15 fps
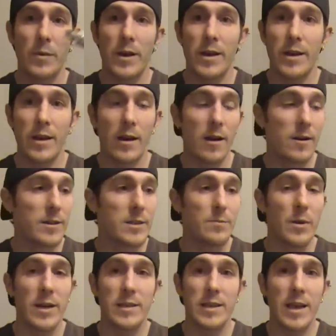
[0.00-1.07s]
My
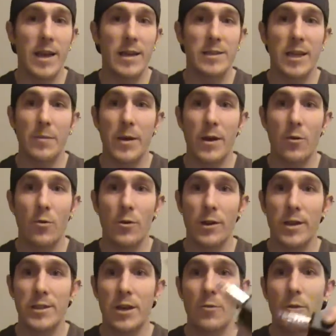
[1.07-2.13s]
tanks, like my
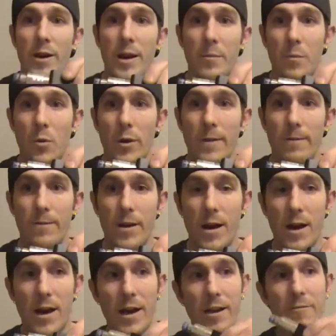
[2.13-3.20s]
Orchids, I'll run at
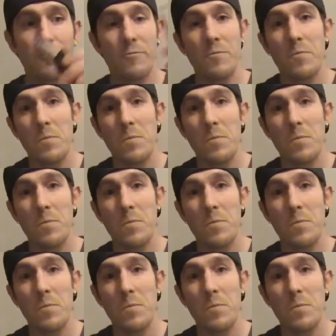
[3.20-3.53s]
0.5.